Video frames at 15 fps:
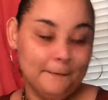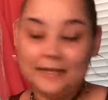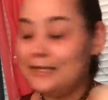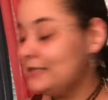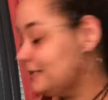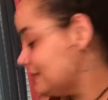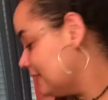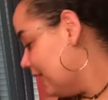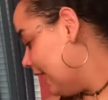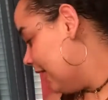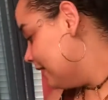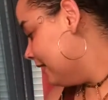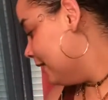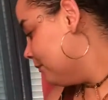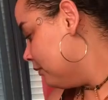is the
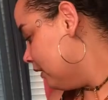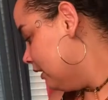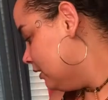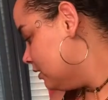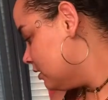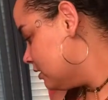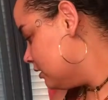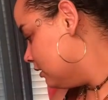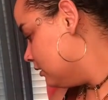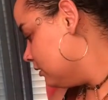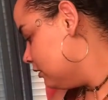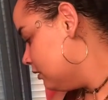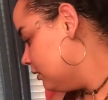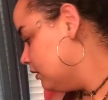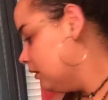highlight brush.
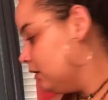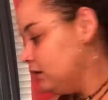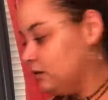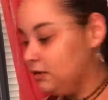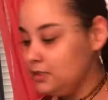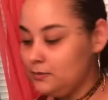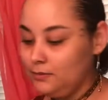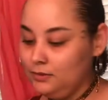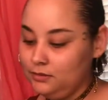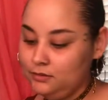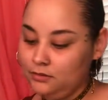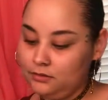This one.